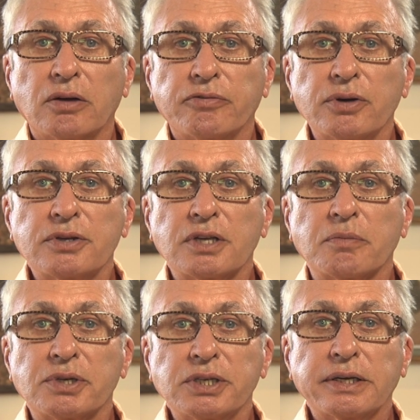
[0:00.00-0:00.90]
focusing
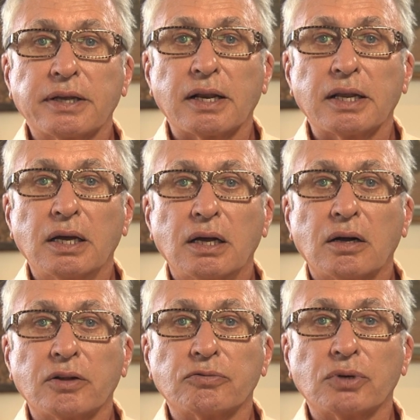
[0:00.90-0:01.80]
particularly
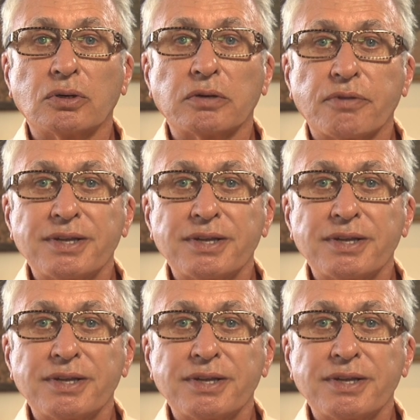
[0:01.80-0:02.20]
on the role of